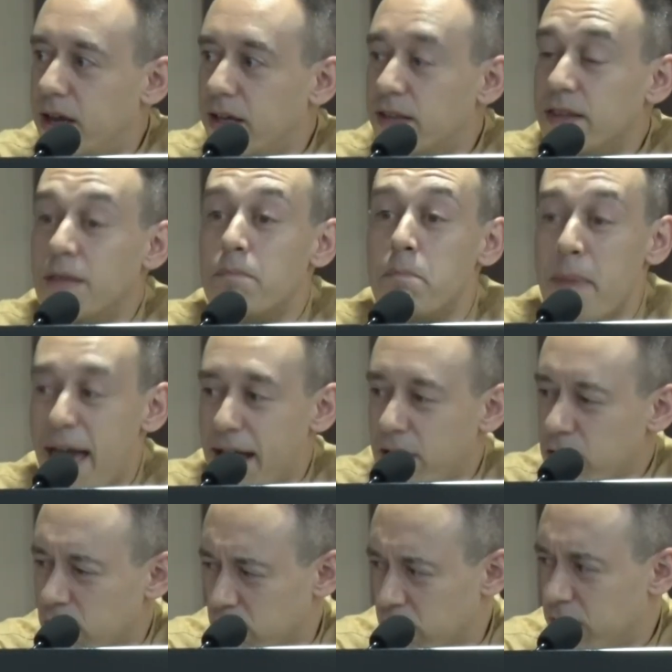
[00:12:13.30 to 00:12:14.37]
the
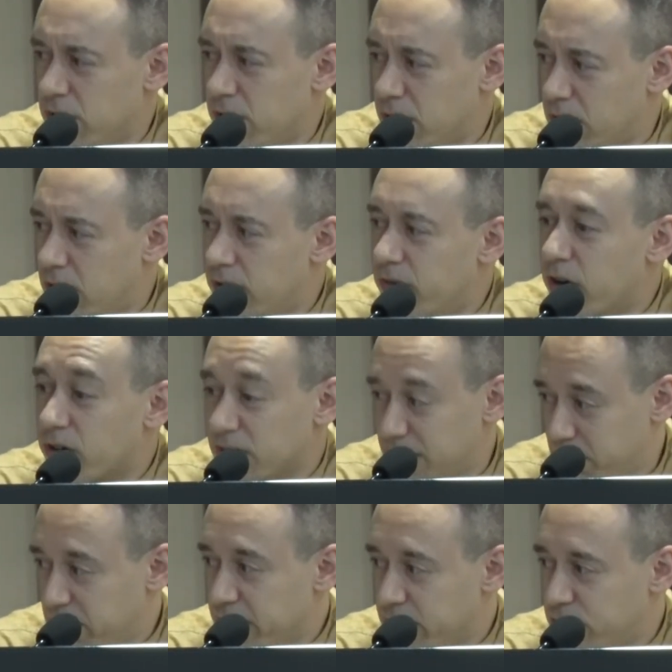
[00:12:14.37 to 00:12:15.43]
manner of our
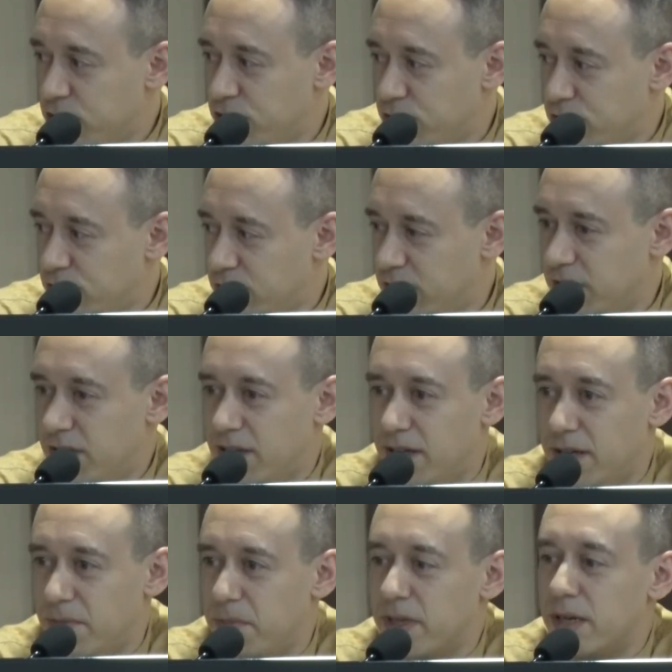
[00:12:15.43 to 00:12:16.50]
speech
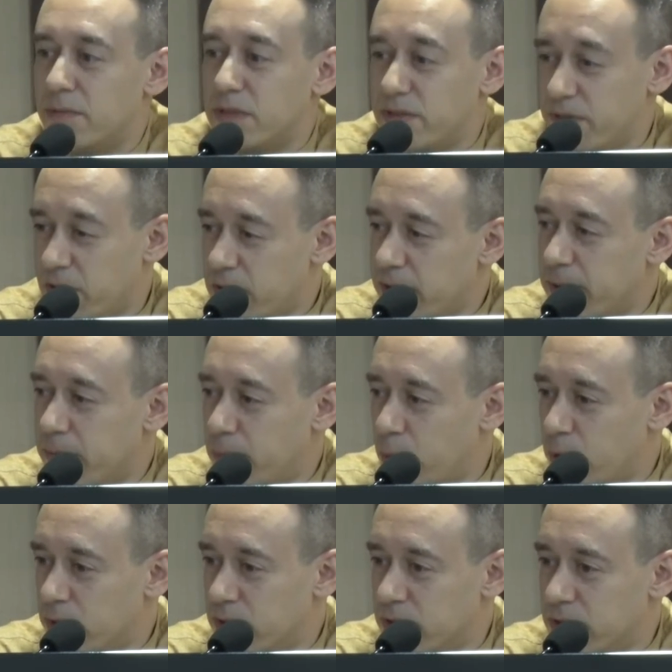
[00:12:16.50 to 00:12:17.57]
becomes very
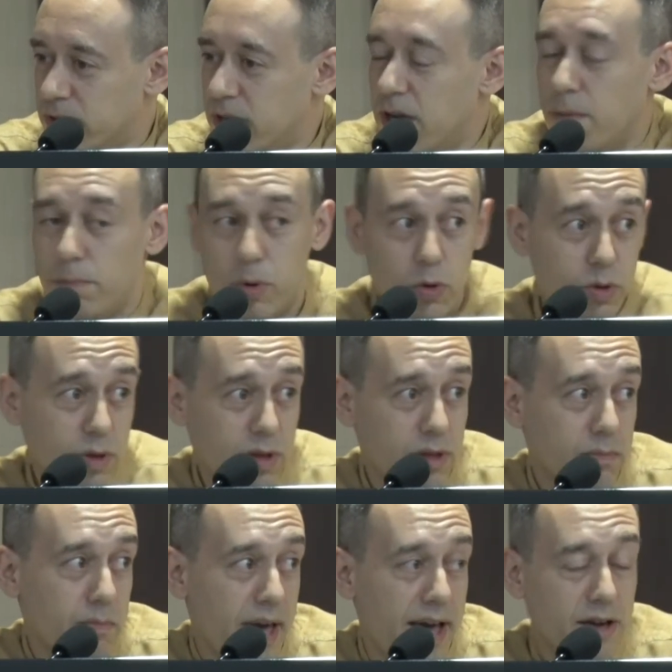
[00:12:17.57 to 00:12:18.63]
important. Both the
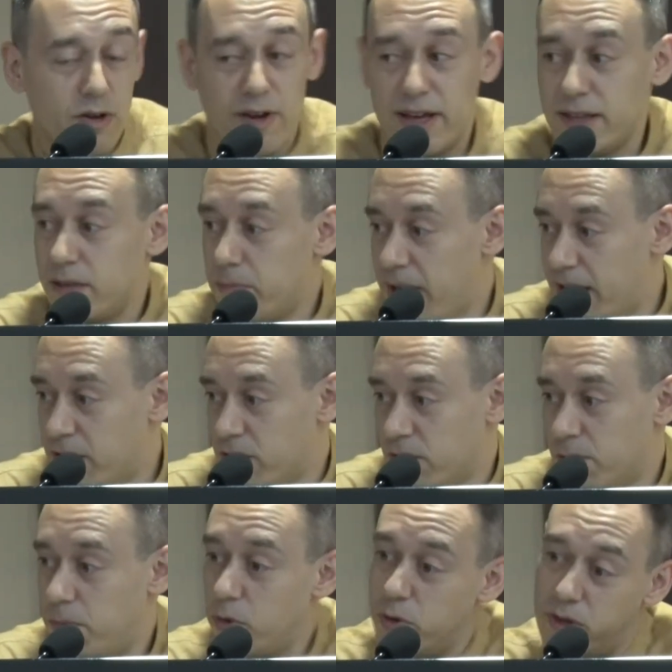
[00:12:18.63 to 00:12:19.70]
manner and the matter,
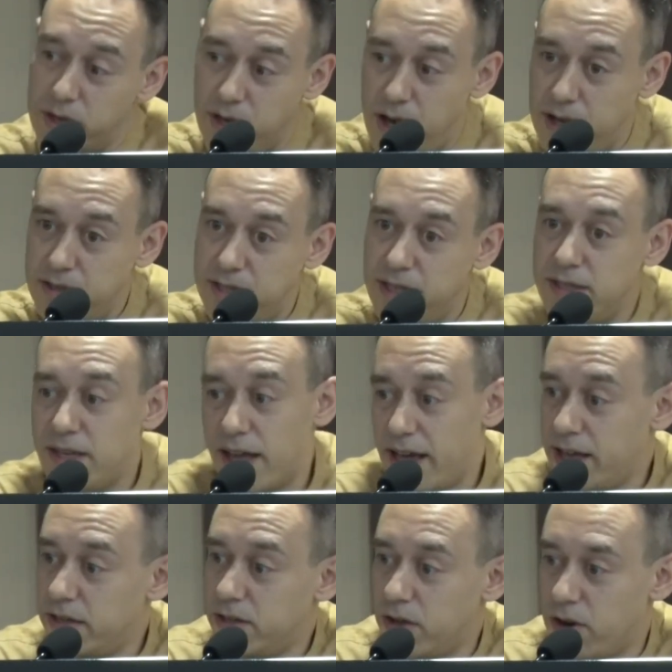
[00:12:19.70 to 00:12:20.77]
both the content
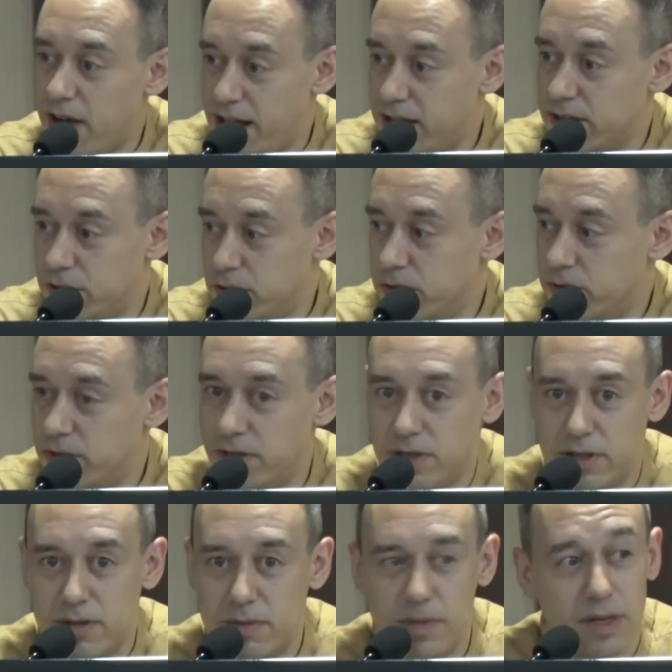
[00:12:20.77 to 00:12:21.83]
and our attitude
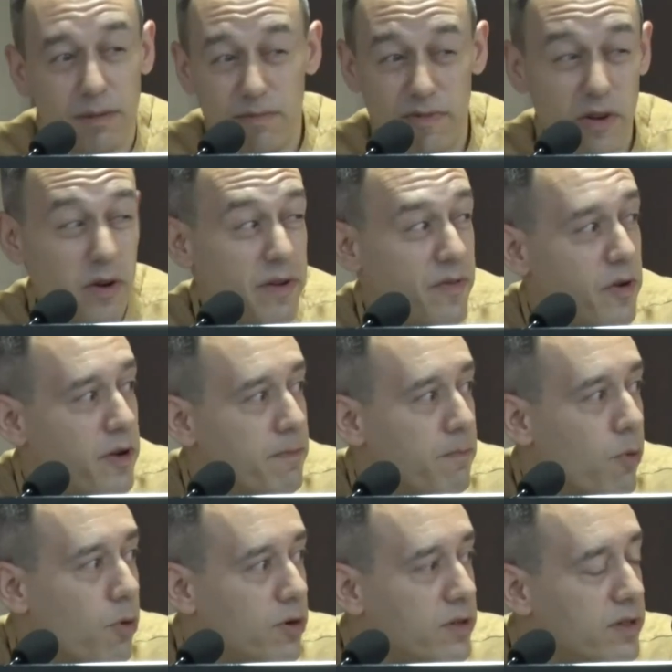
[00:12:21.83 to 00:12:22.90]
become very, very
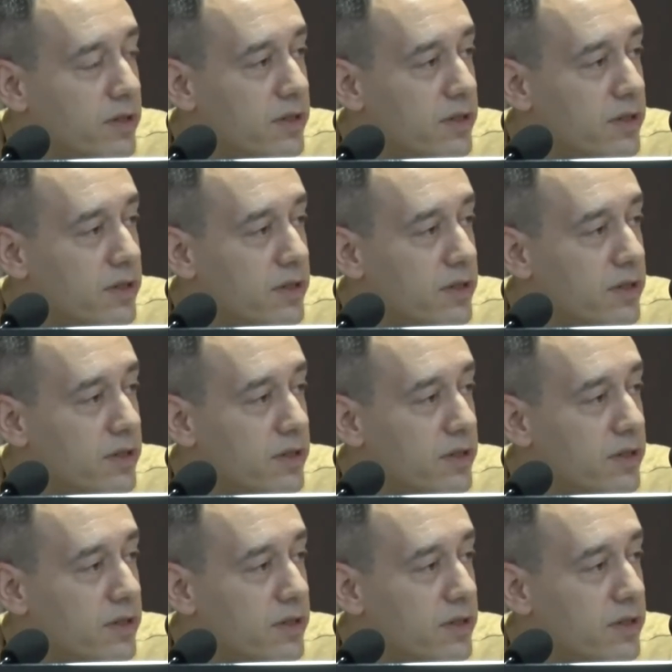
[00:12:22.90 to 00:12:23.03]
important.